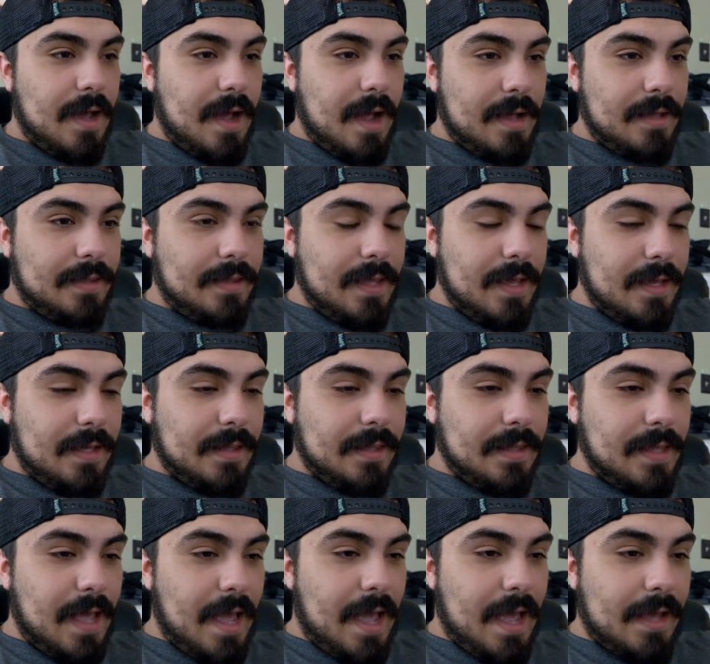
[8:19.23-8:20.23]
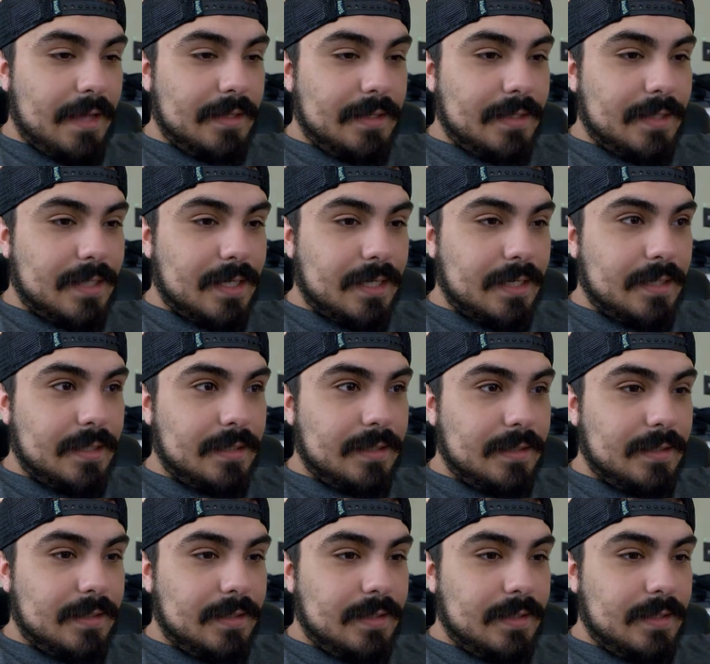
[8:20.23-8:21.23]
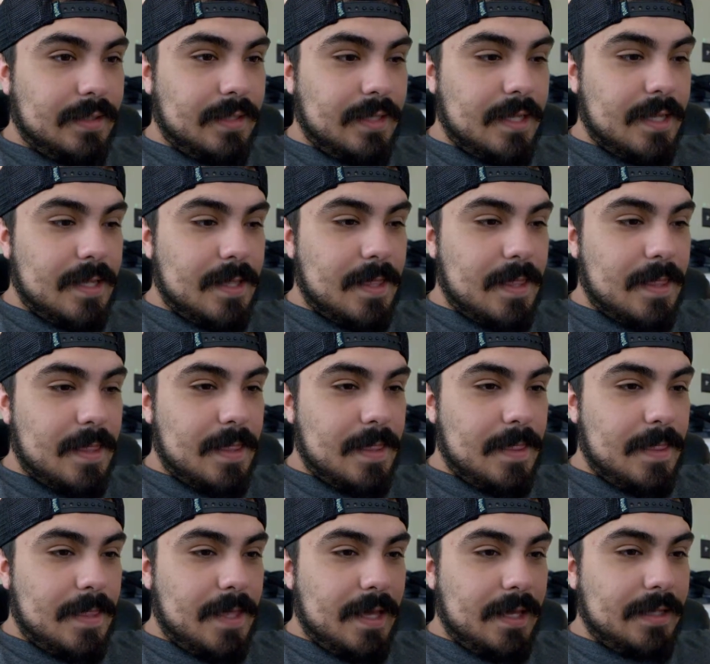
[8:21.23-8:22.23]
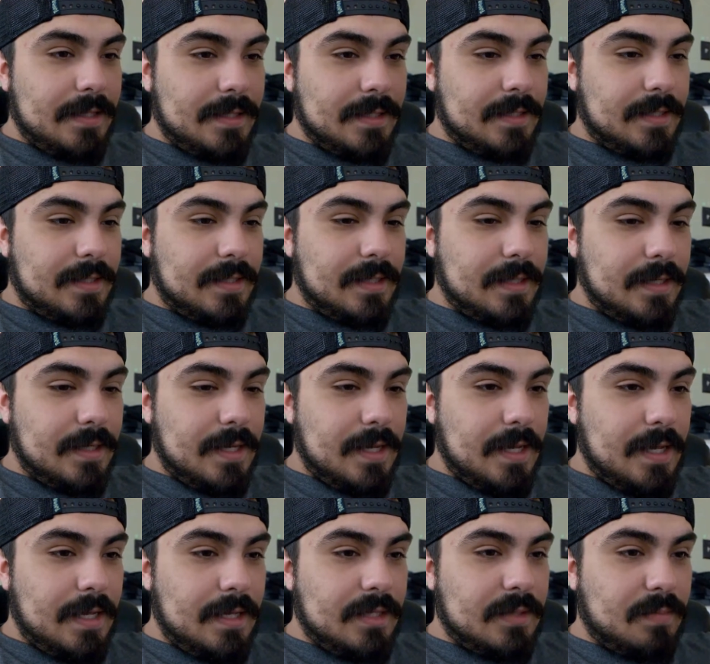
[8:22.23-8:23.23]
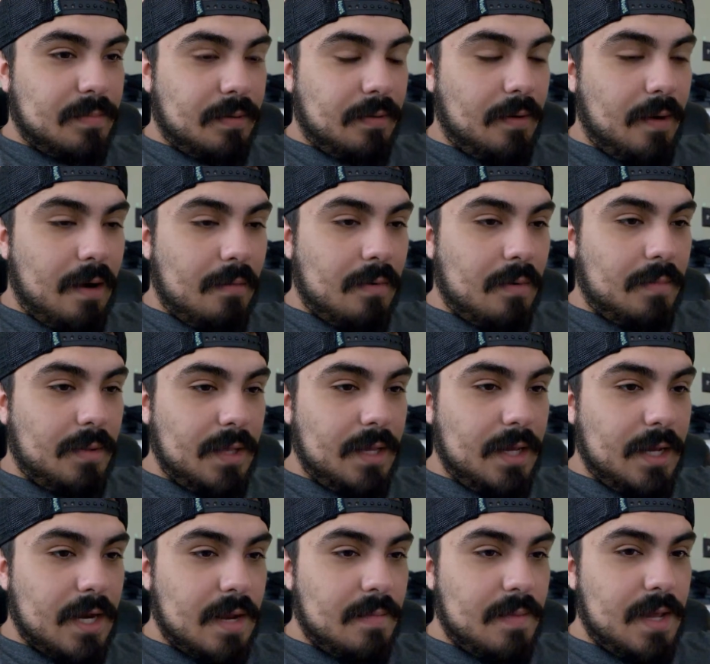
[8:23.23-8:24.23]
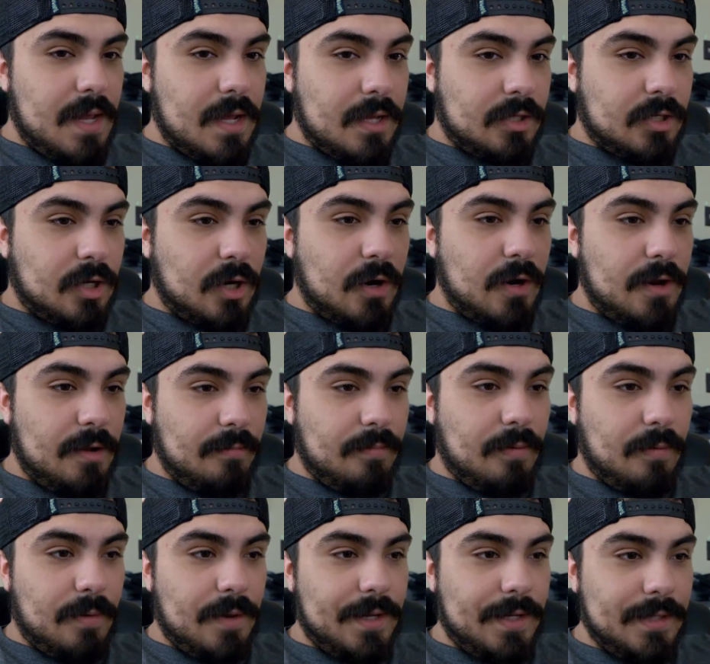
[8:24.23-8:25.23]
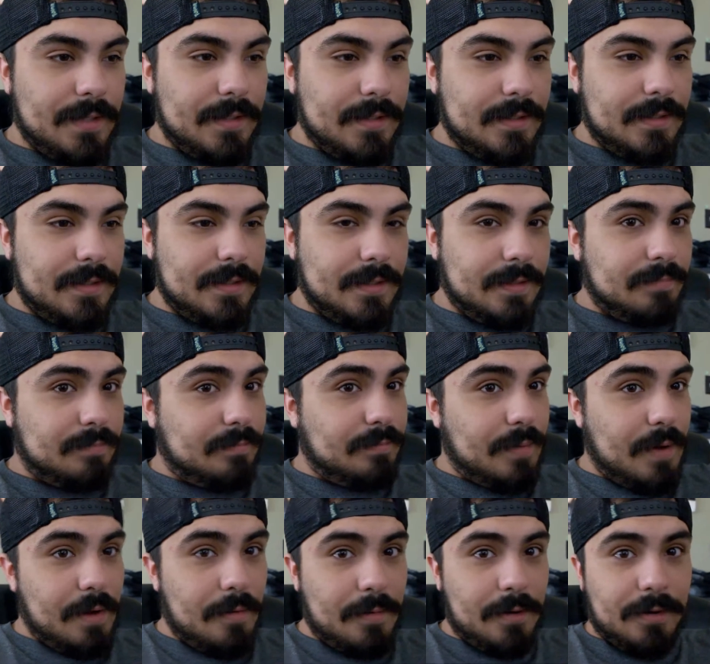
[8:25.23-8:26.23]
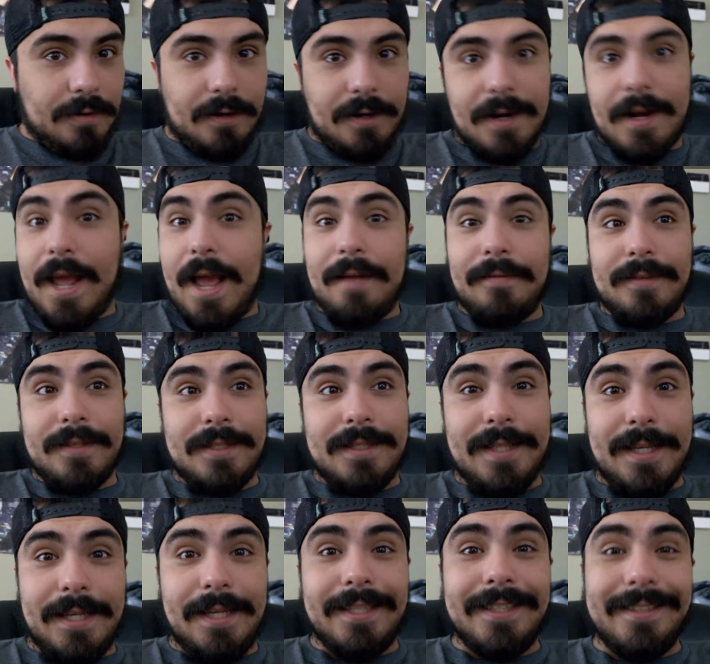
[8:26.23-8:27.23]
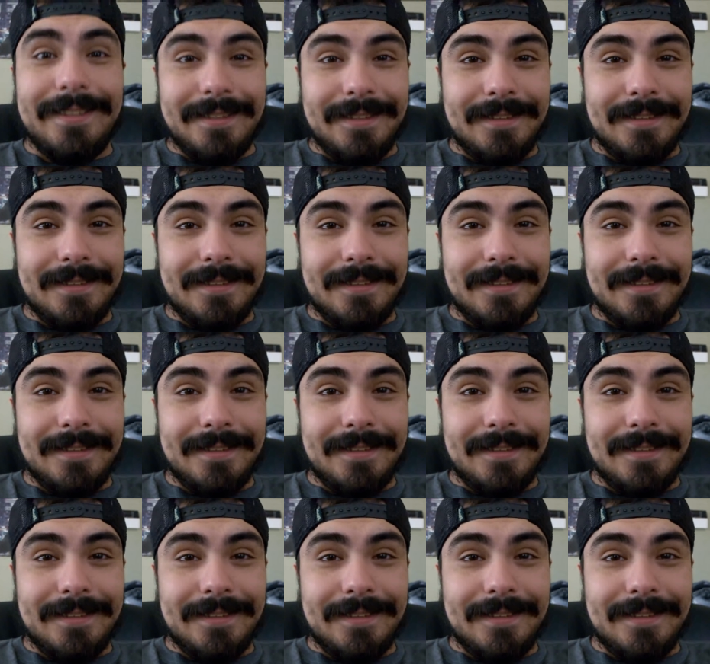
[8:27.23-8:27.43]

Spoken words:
I think that this is probably going to be a turning point, but we're going to have to see.